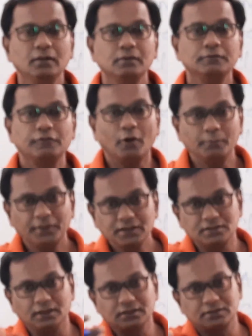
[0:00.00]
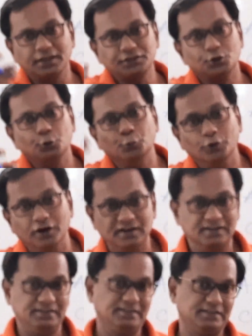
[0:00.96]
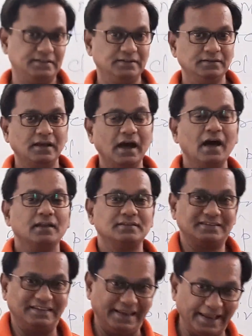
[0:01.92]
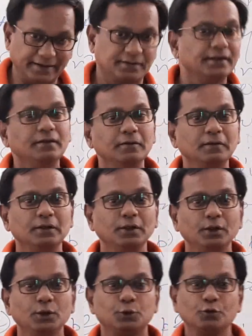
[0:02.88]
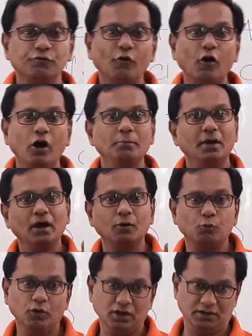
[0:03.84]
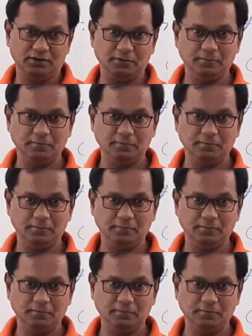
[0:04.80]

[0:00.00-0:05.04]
from the successive words are selected to form a word.